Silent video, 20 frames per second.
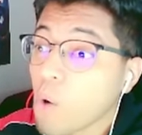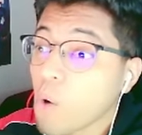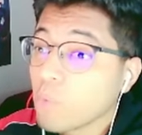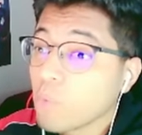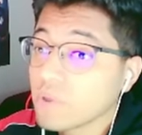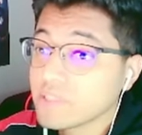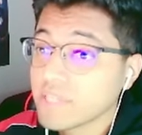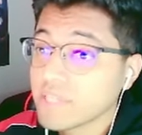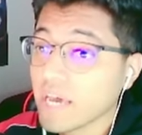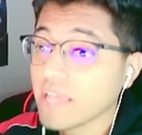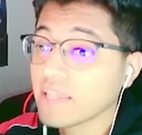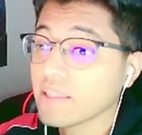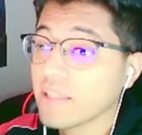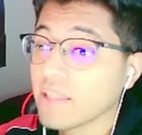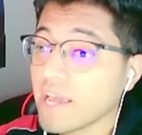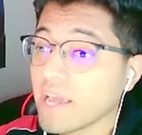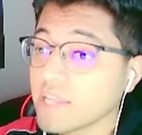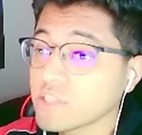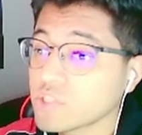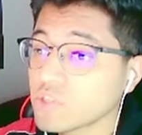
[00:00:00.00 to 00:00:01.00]
Was that
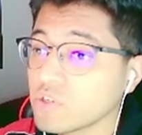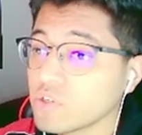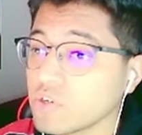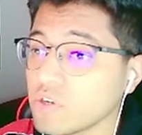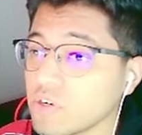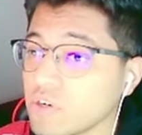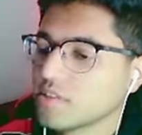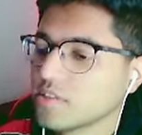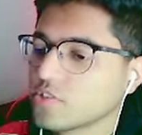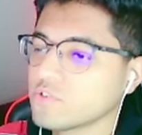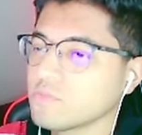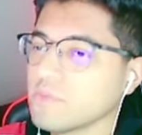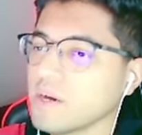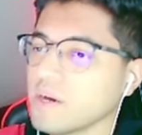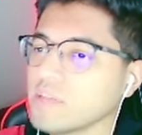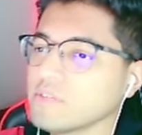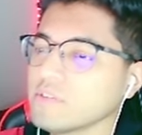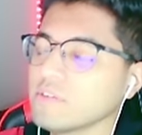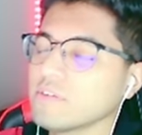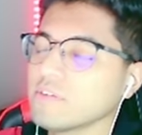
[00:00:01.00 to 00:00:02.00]
Lancer? This
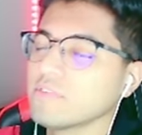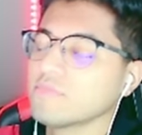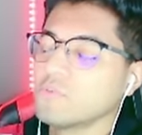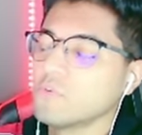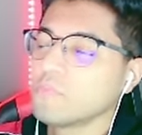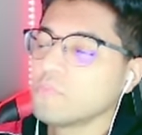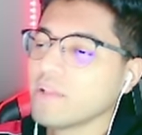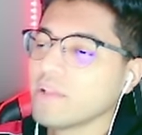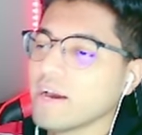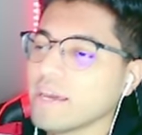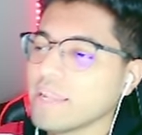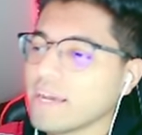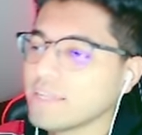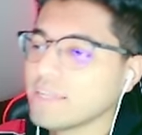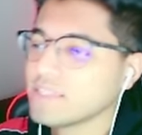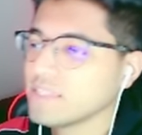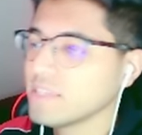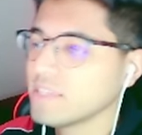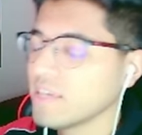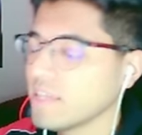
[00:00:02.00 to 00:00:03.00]
reminds me of Reply
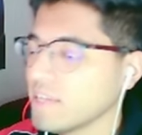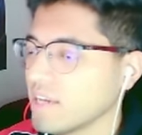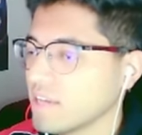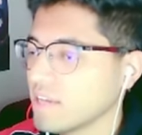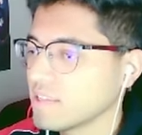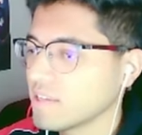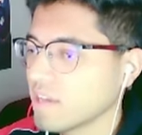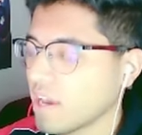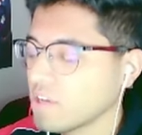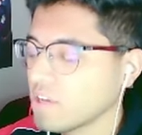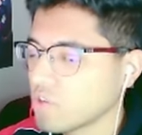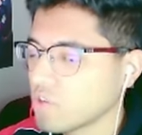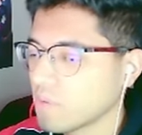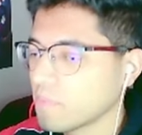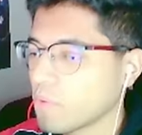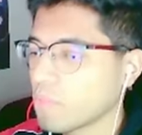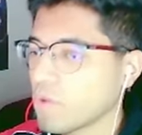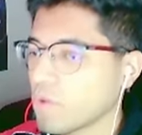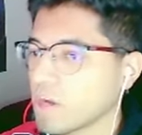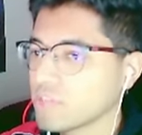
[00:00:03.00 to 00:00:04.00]
1988, the
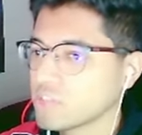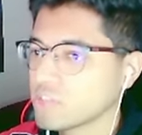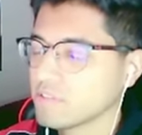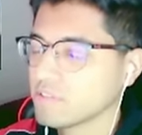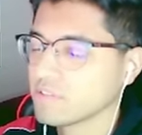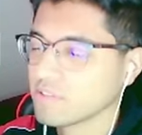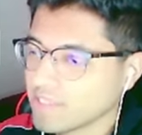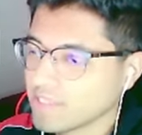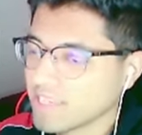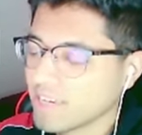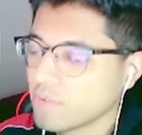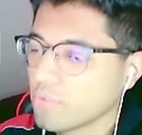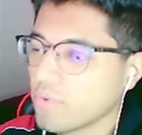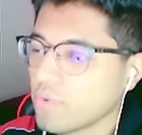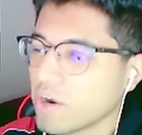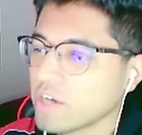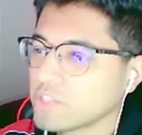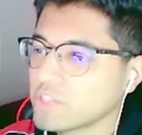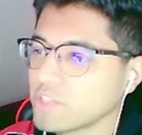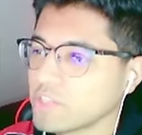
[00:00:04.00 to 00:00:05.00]
K-drama I'm watching. It's like
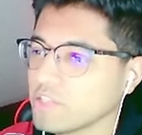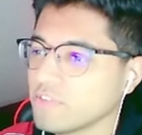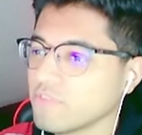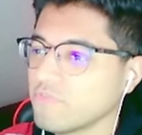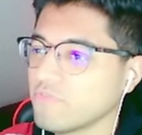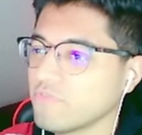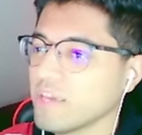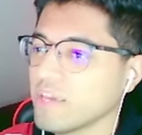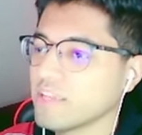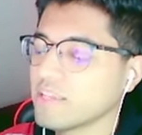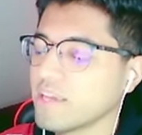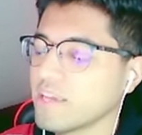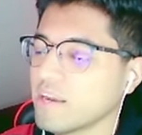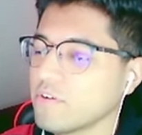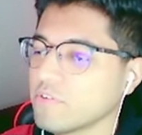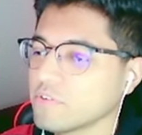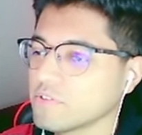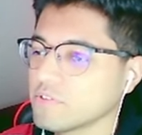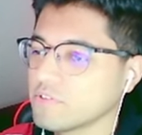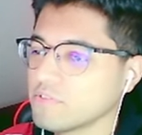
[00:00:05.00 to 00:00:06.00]
watching the Fate
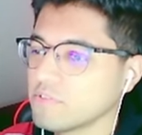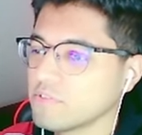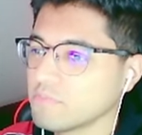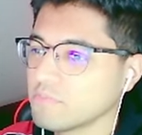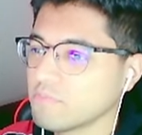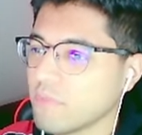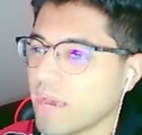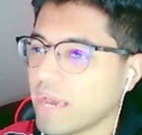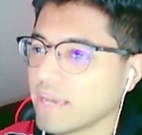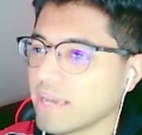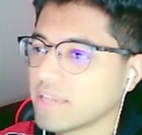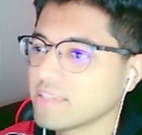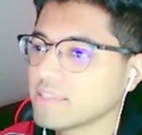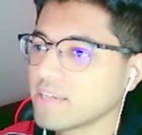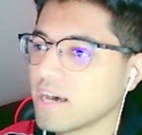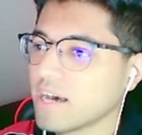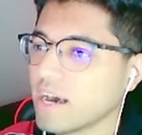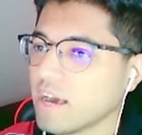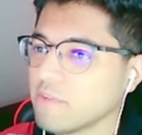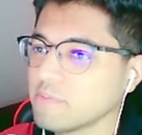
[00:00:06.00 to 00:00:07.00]
characters back in
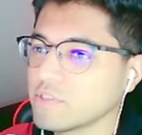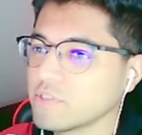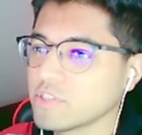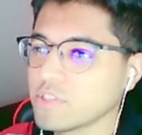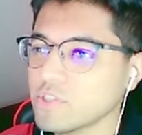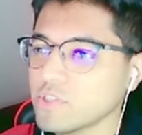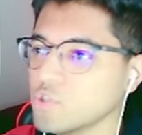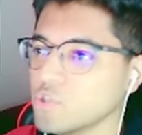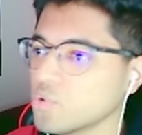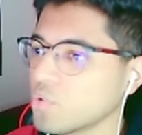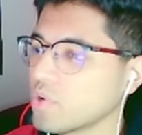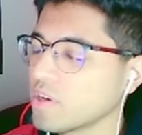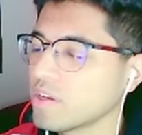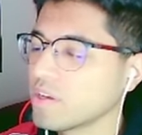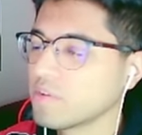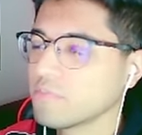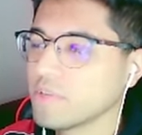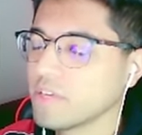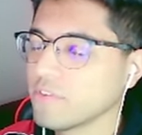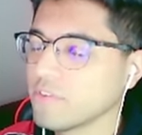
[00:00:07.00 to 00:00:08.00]
time, just
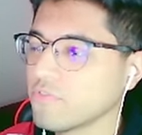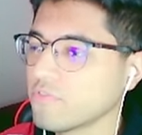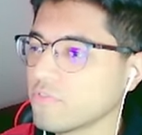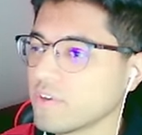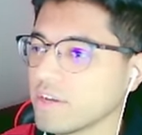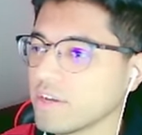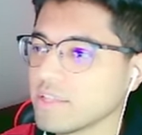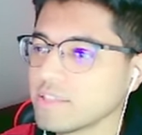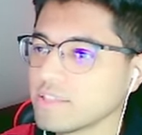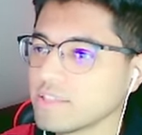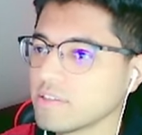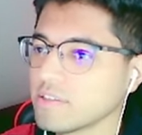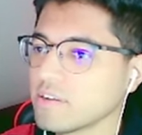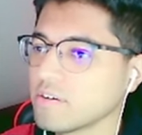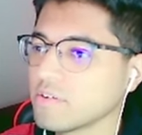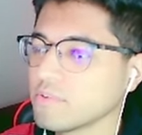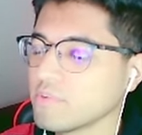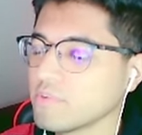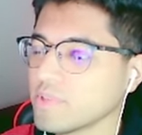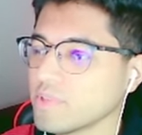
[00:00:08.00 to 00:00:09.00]
enjoying being friends, you
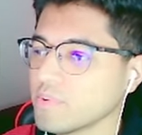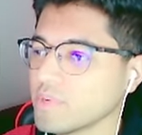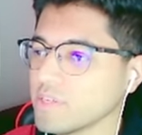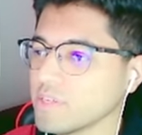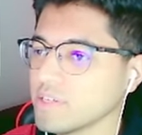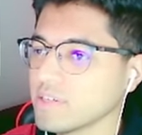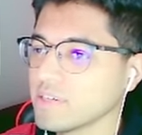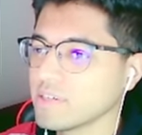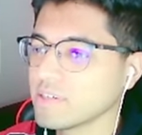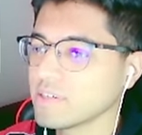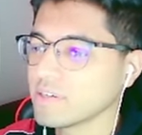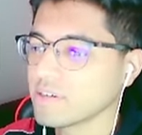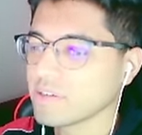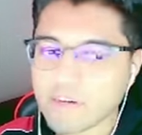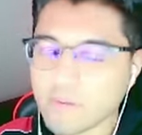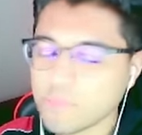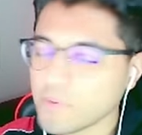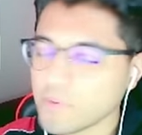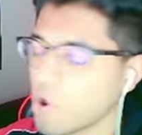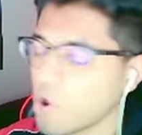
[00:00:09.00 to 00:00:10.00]
know, when they were young,
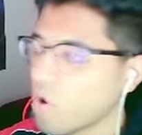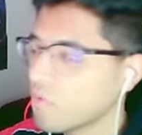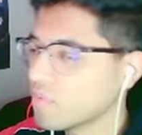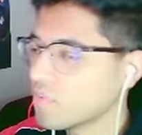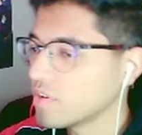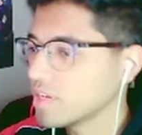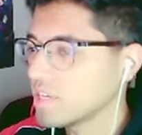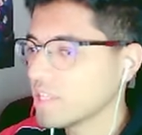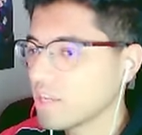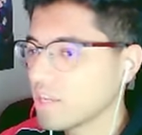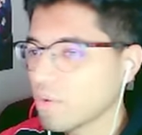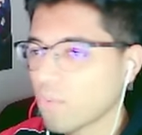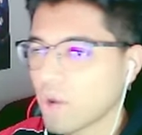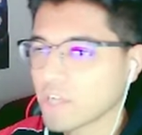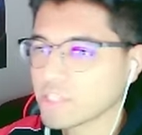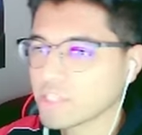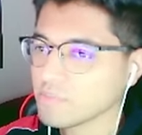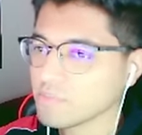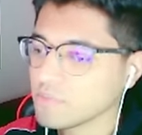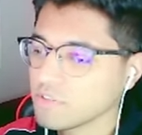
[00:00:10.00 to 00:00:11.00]
coming over, eating,
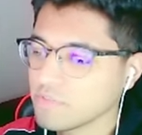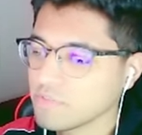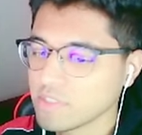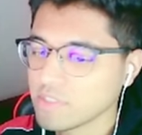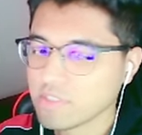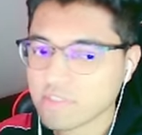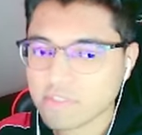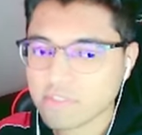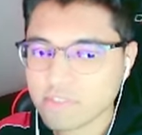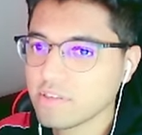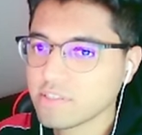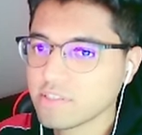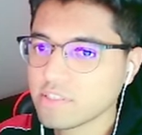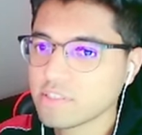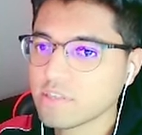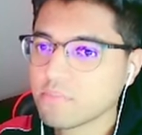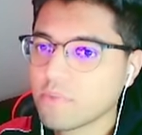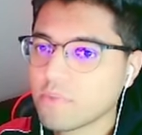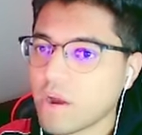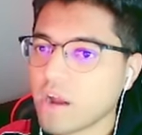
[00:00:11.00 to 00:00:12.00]
watching movies. This is
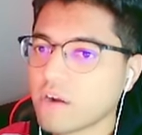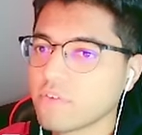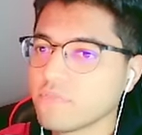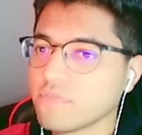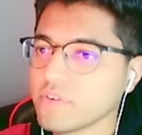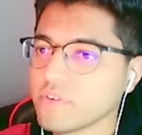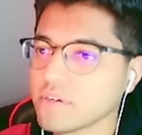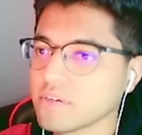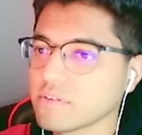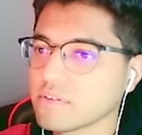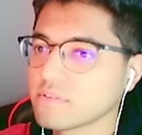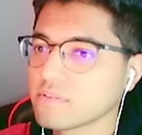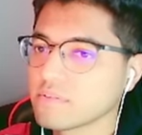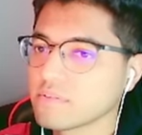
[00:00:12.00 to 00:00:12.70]
Apocrypha.